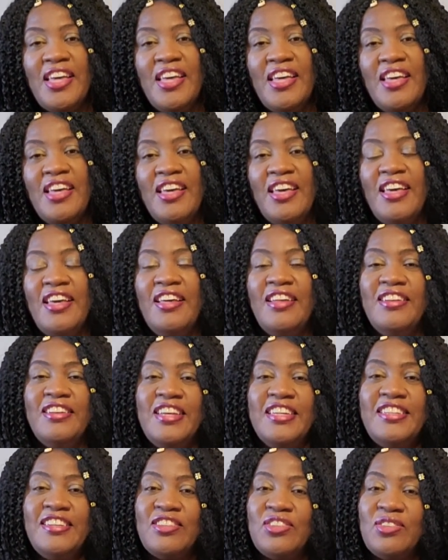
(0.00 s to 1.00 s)
And
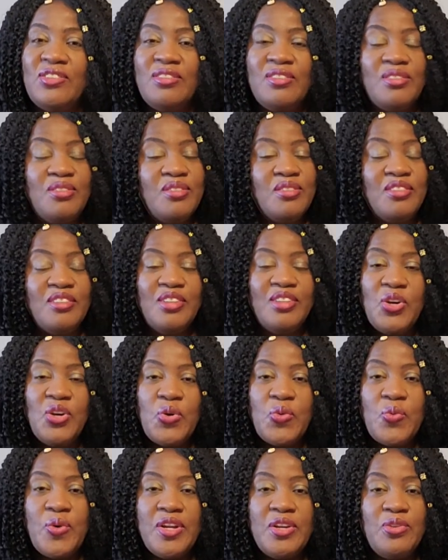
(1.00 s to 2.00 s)
I just
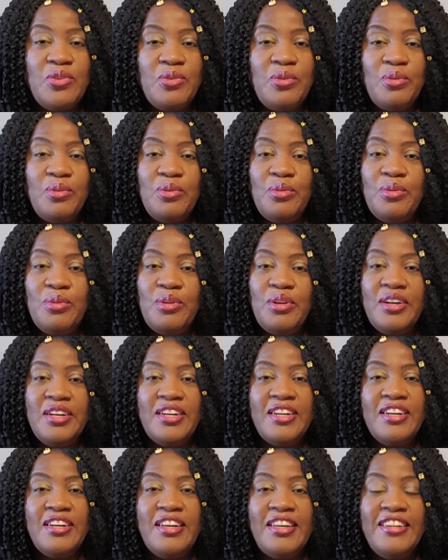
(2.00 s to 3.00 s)
want to
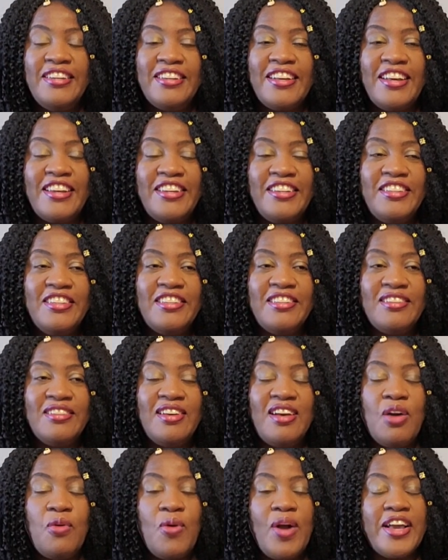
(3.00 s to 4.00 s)
encourage
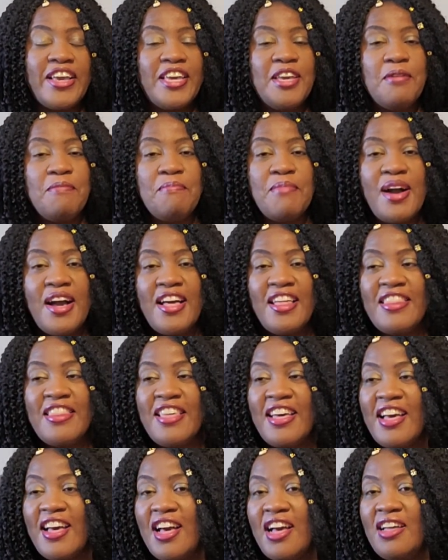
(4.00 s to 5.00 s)
a working
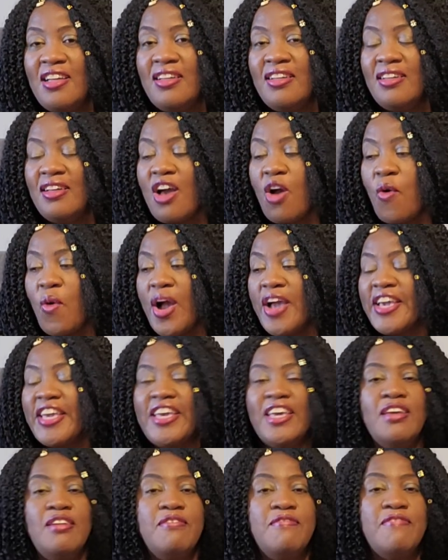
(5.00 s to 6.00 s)
mother, a
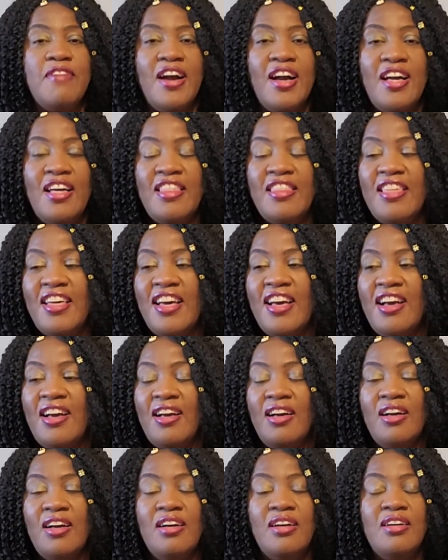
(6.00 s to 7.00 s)
working
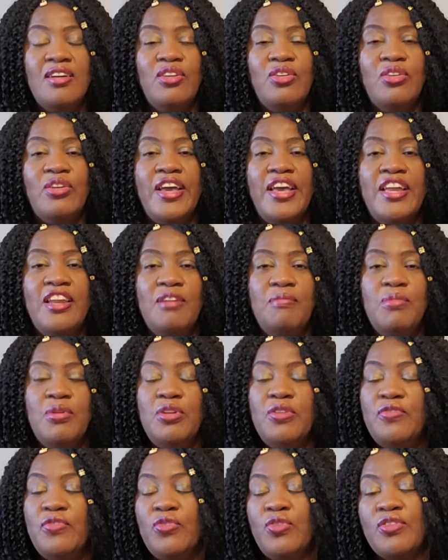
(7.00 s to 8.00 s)
father, or
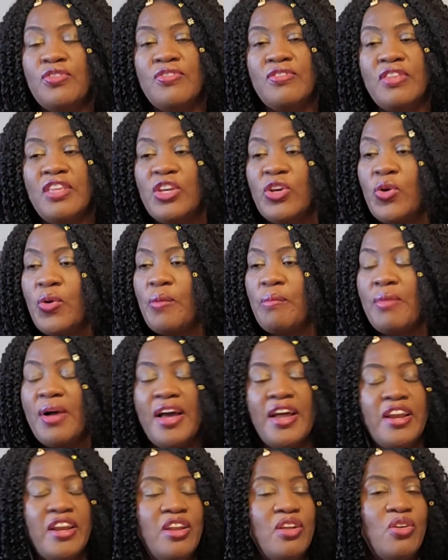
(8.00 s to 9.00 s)
anybody, if you're single,
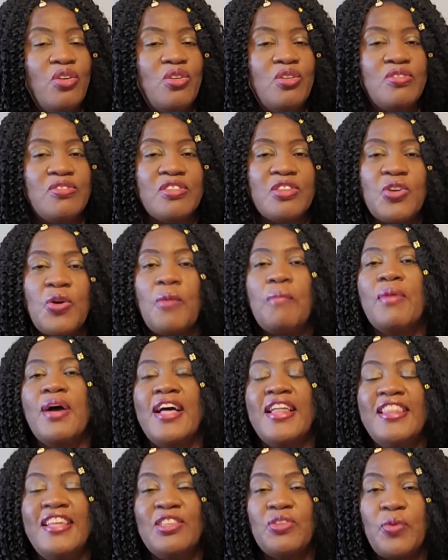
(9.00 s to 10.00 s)
married, or single
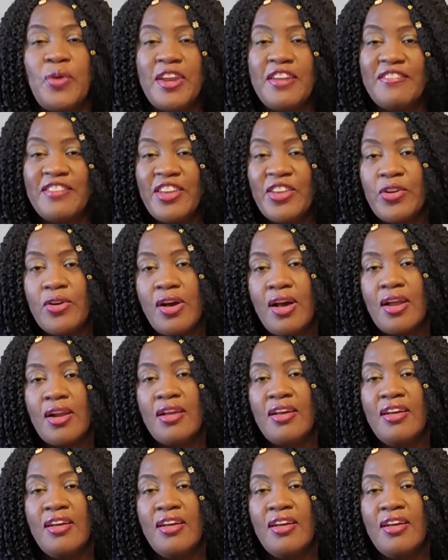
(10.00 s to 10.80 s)
mothers, wherever you are,